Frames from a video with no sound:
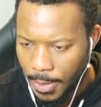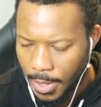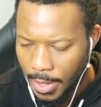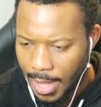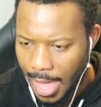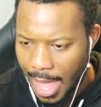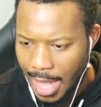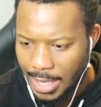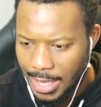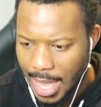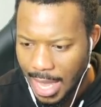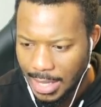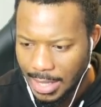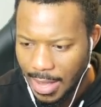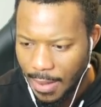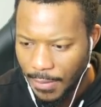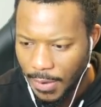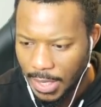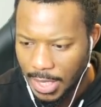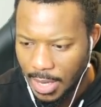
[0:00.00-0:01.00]
Gas can's
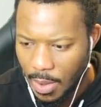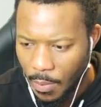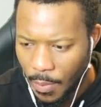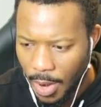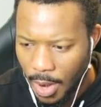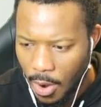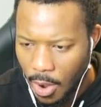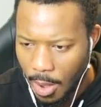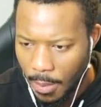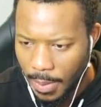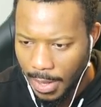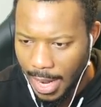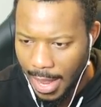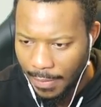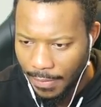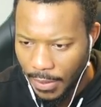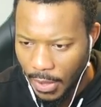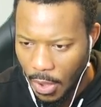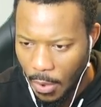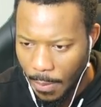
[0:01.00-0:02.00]
definitely somewhere, or I'm gonna have
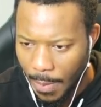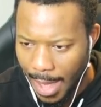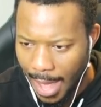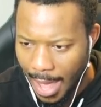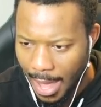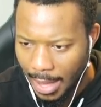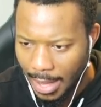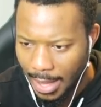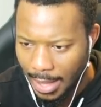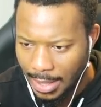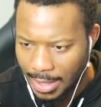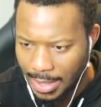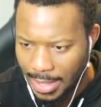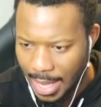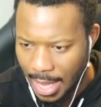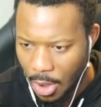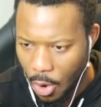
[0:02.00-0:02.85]
to go back and see.